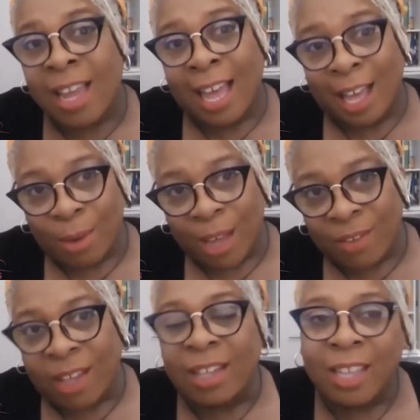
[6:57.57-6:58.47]

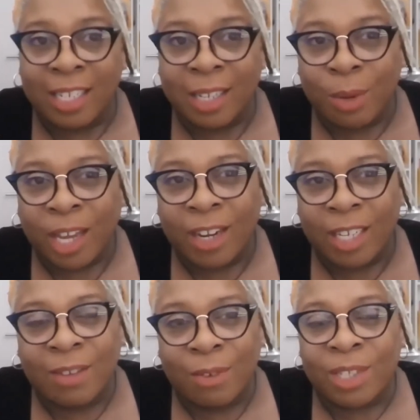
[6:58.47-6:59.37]
However, I did work in a
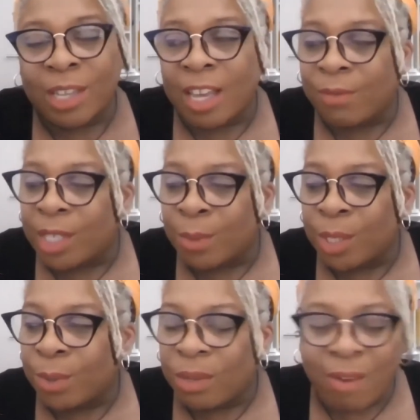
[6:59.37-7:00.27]
different service
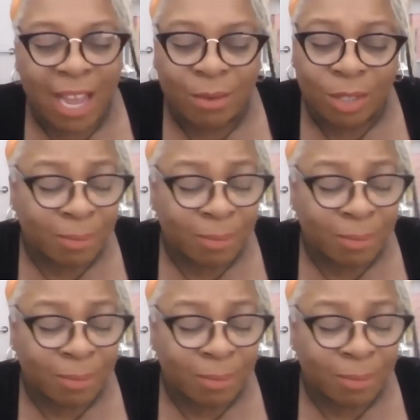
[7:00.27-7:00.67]
which was around